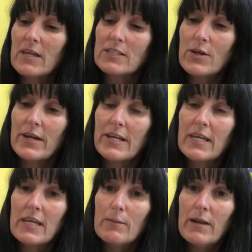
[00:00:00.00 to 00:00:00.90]
So I'm going to
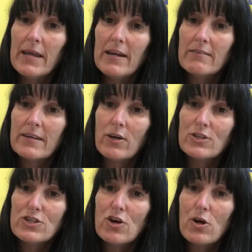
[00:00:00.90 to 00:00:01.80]
keep layering
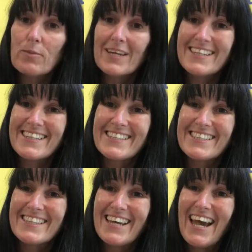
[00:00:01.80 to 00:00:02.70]
on top like
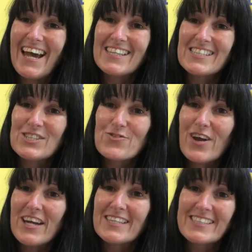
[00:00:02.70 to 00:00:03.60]
this as it
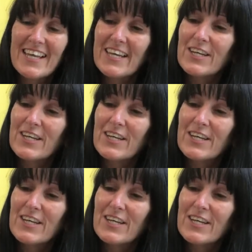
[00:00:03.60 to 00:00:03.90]
dries.